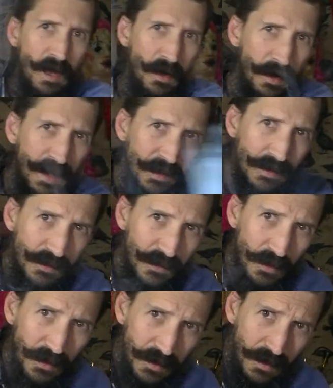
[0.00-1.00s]
Alright,
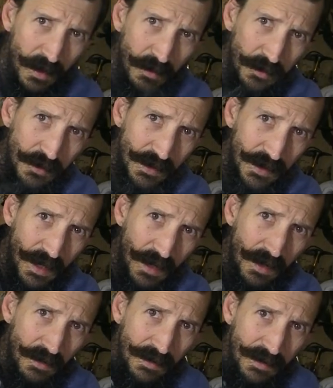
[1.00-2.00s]
so obviously the
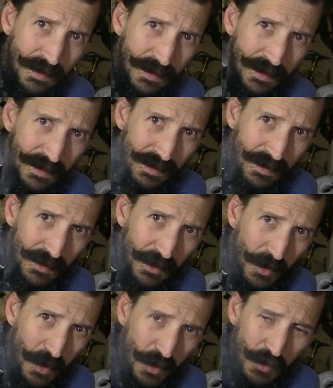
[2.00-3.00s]

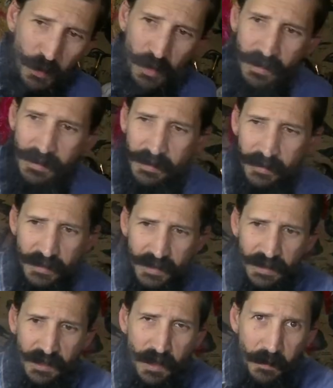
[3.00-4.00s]
little hose works. You
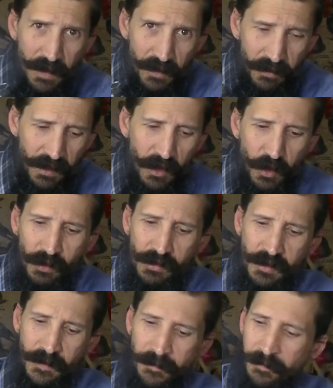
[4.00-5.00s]
see it come out of the
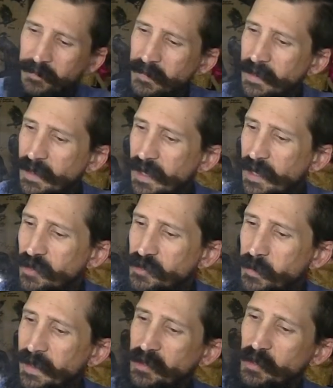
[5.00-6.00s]
holes. I
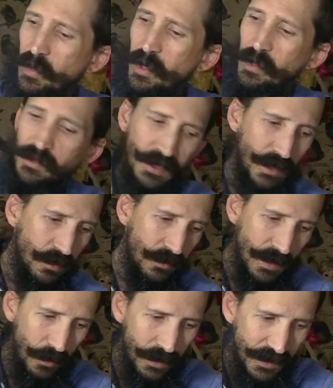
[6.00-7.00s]
also made 2 holes here.
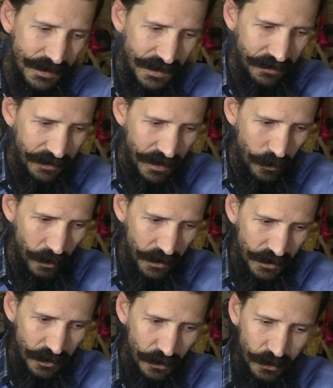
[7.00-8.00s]
I want to see if that
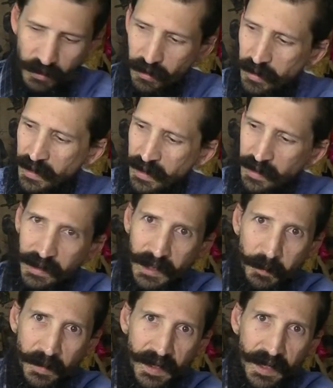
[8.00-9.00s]
works too. So
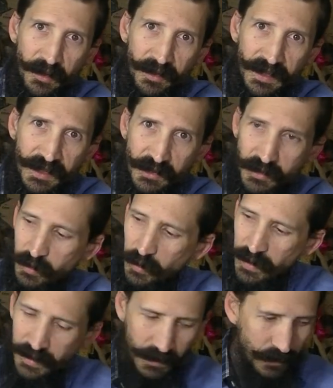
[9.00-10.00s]
keep an eye on these 2
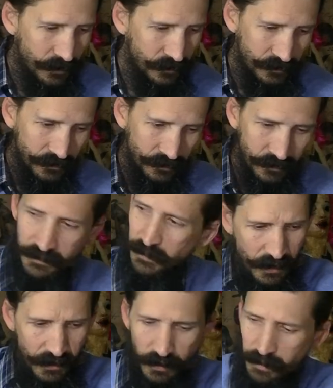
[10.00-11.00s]
right here.
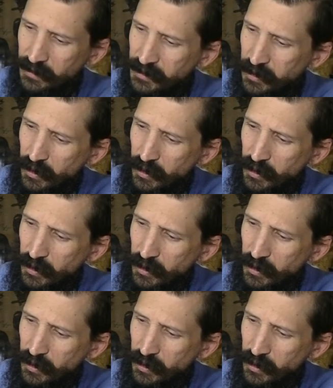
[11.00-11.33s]
So let's